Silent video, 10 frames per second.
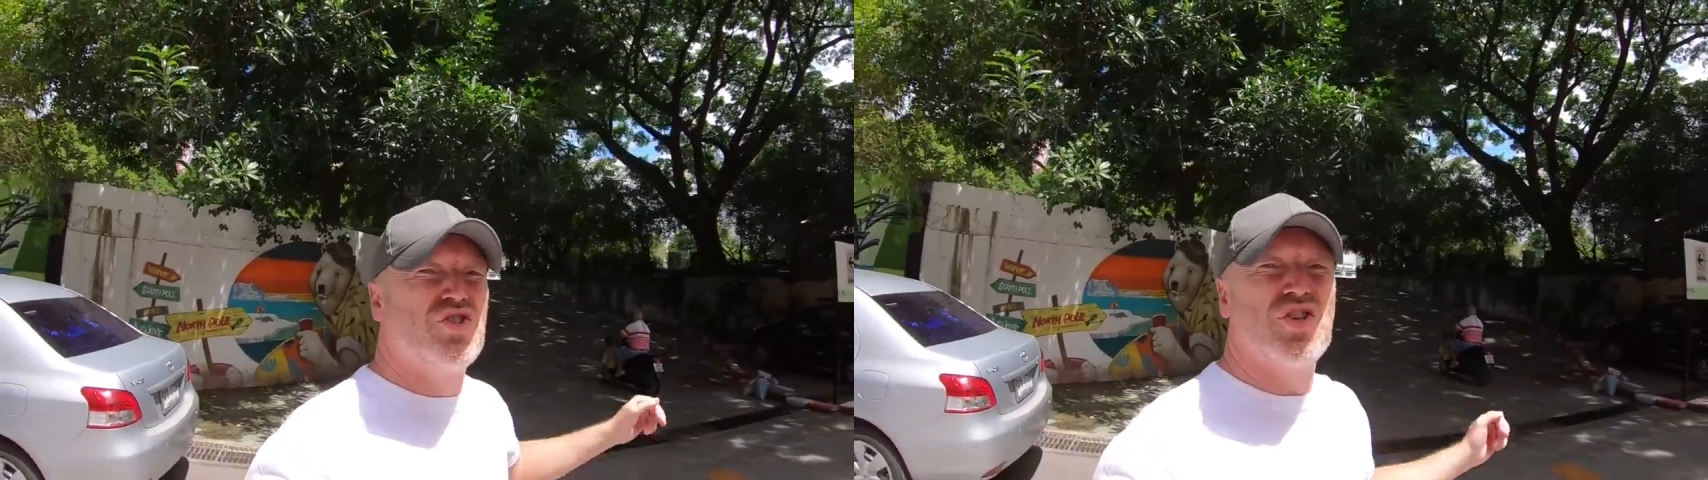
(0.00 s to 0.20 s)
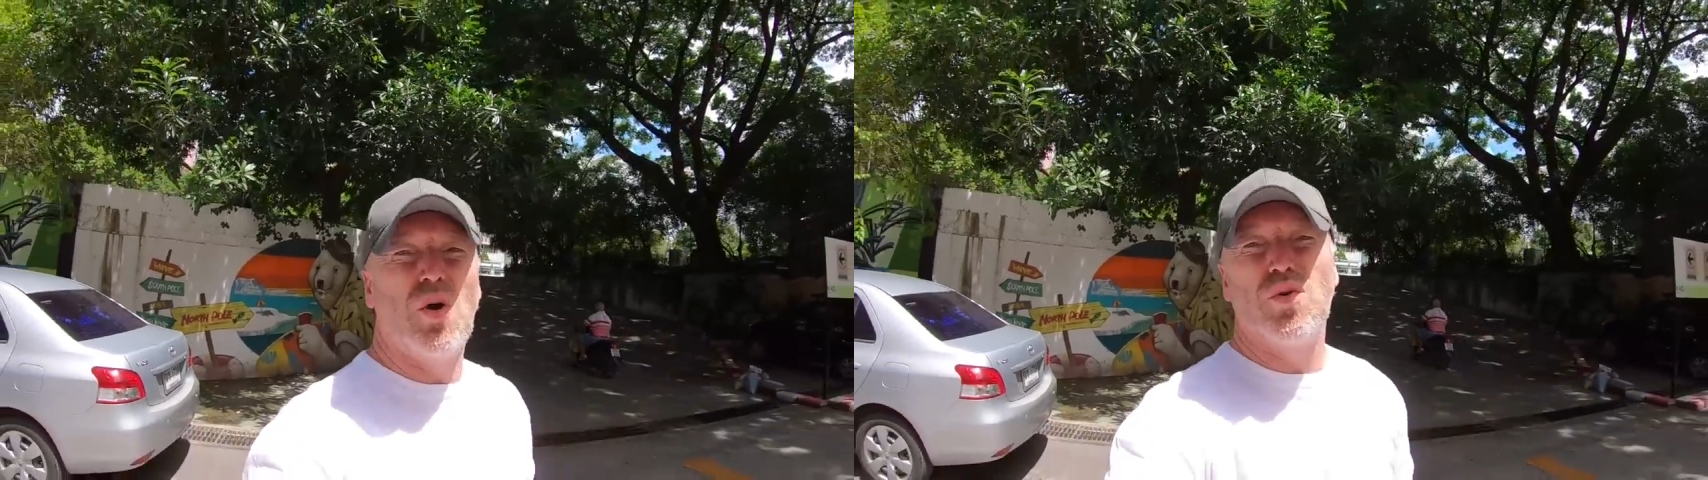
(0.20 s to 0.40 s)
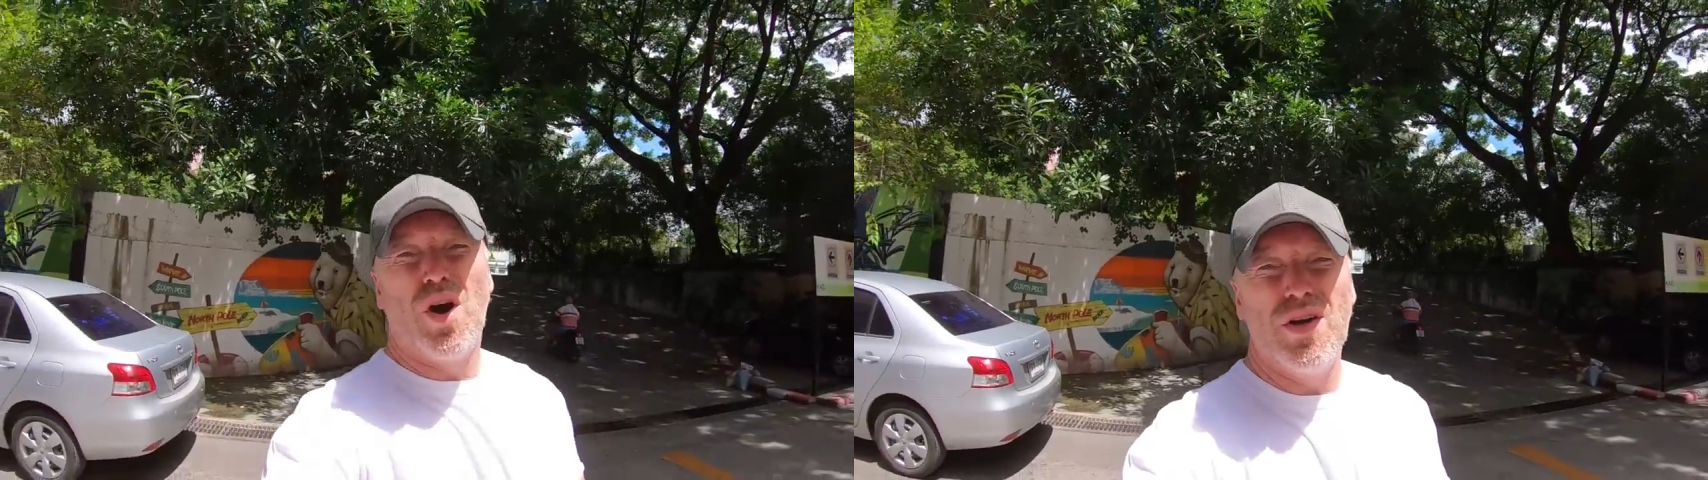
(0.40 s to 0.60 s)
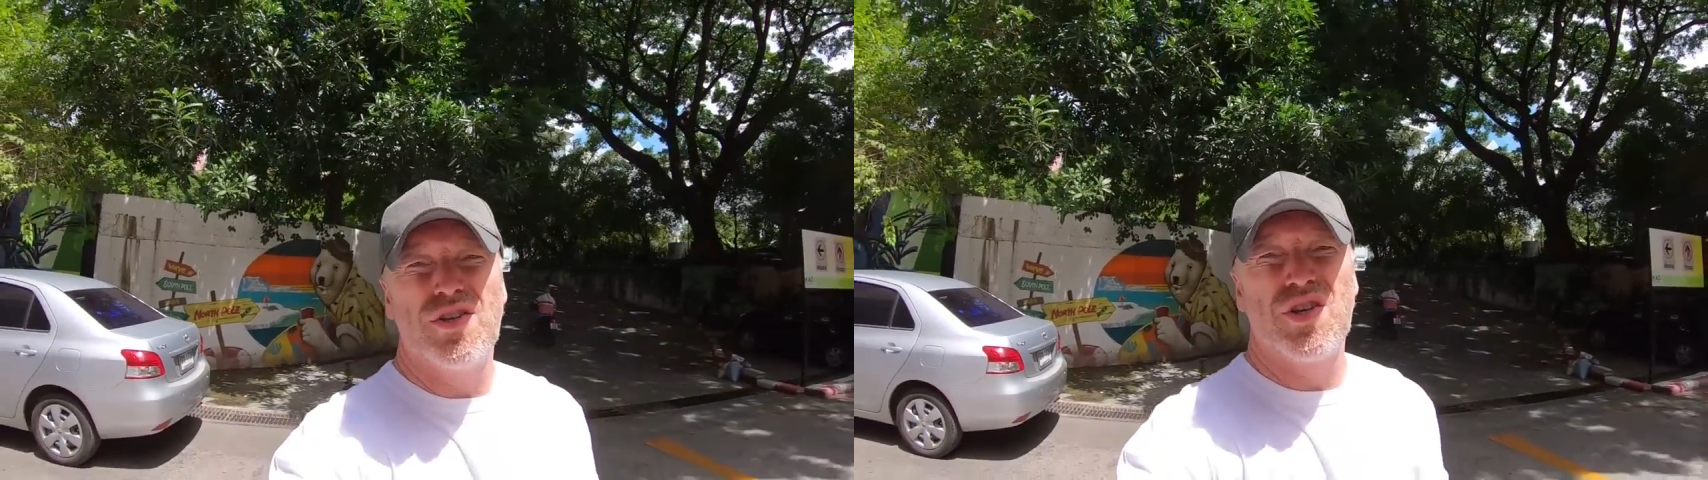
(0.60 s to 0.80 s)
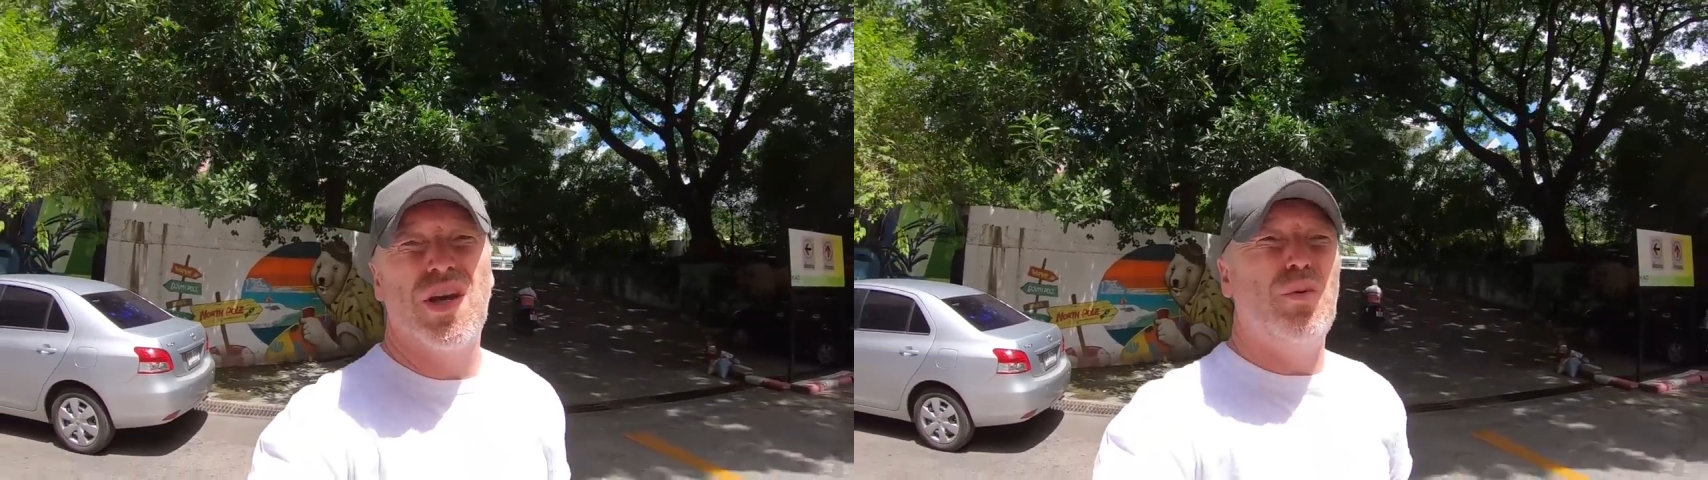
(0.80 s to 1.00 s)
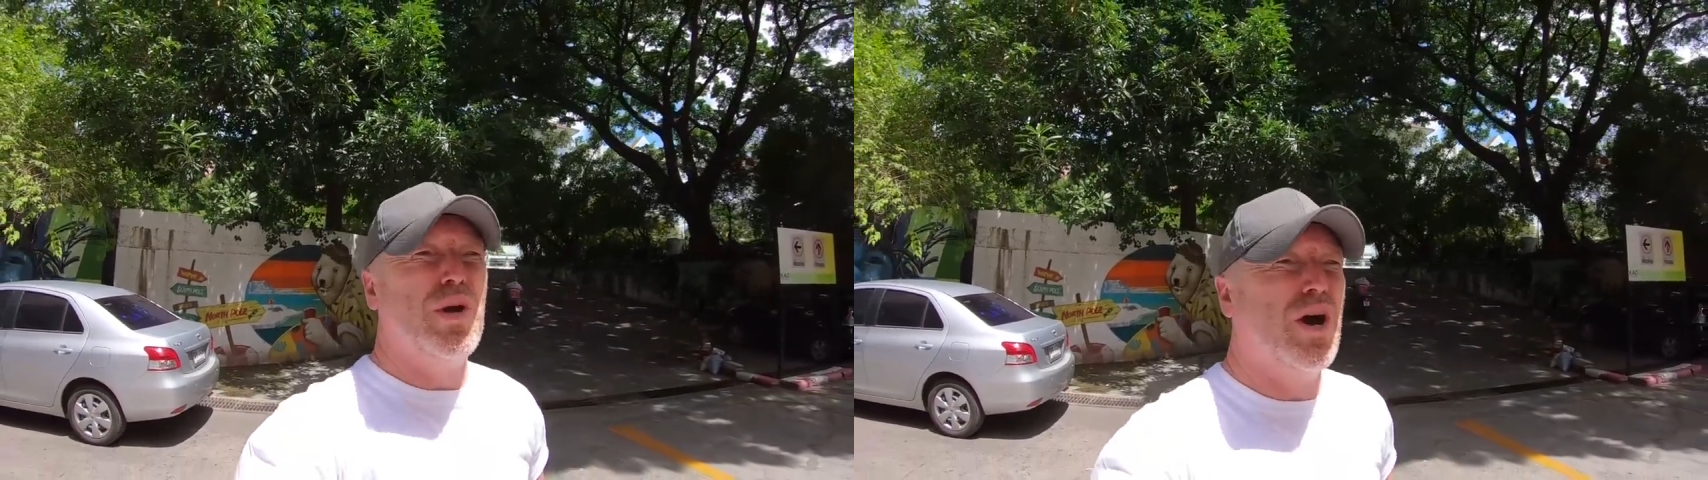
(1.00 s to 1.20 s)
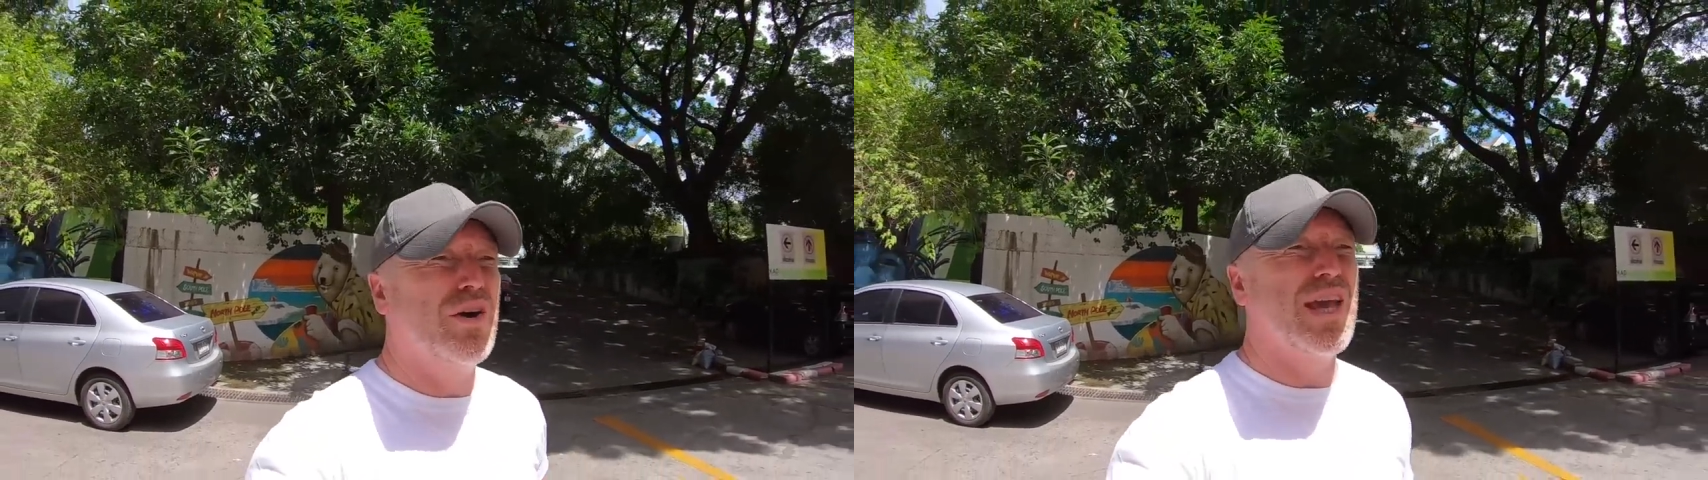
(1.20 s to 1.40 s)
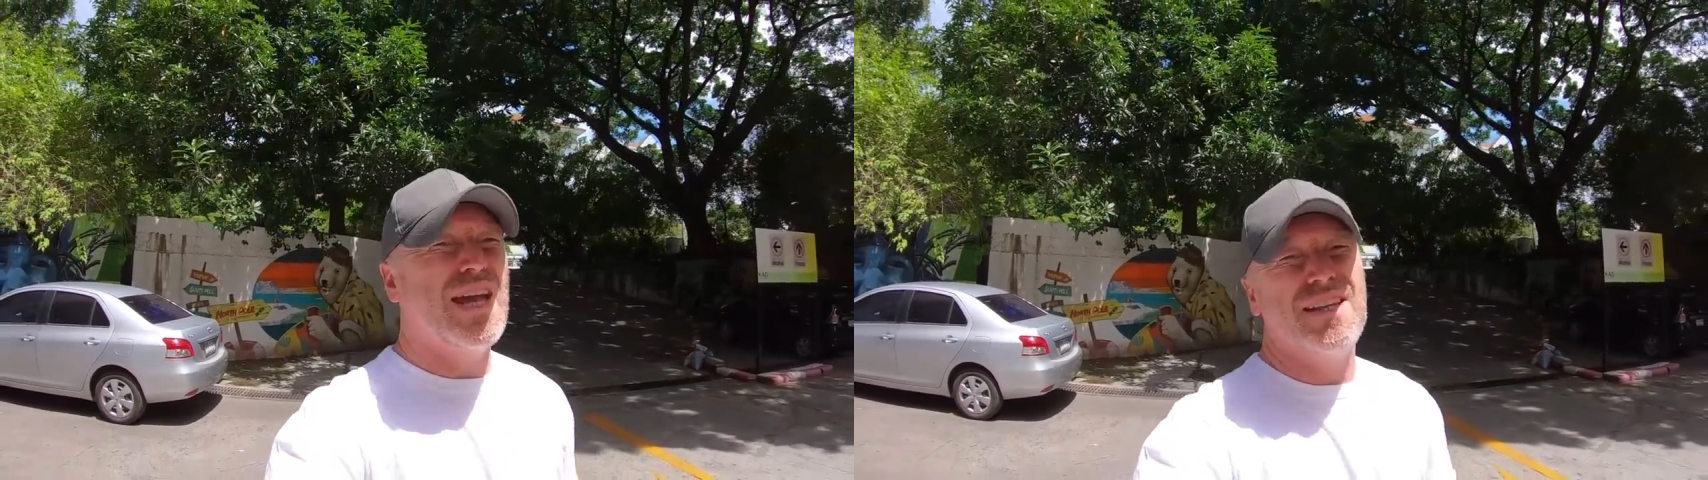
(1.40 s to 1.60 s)
So guys, here we are
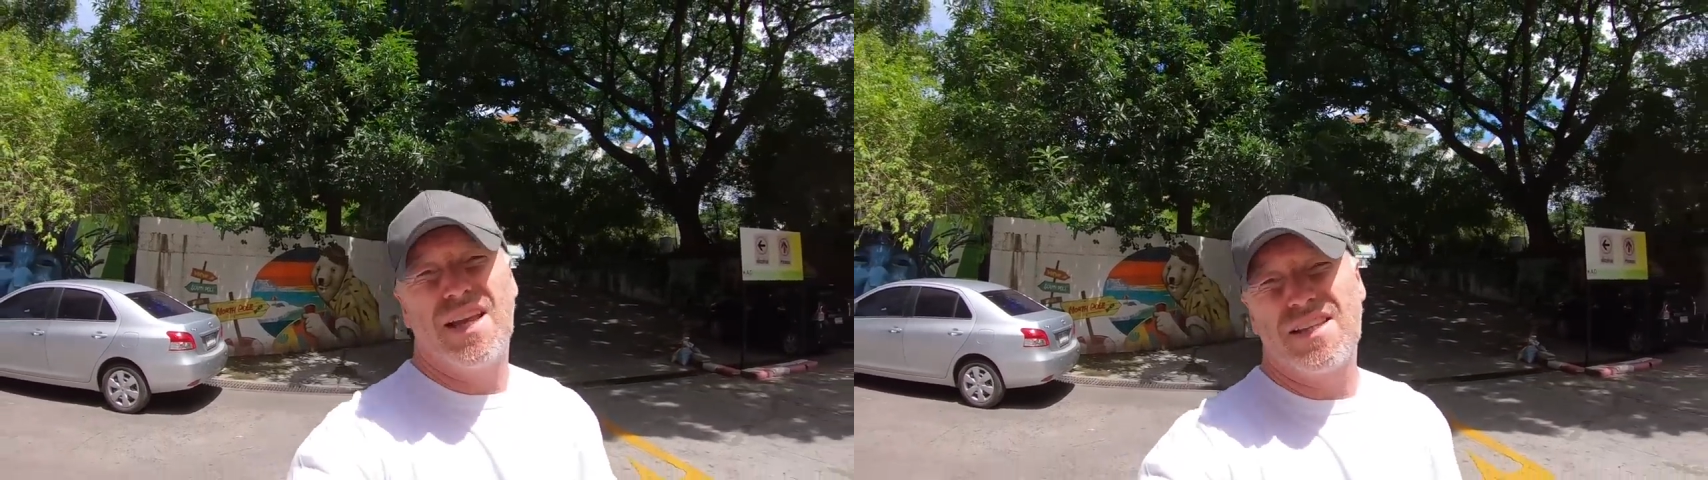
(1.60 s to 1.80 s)
again,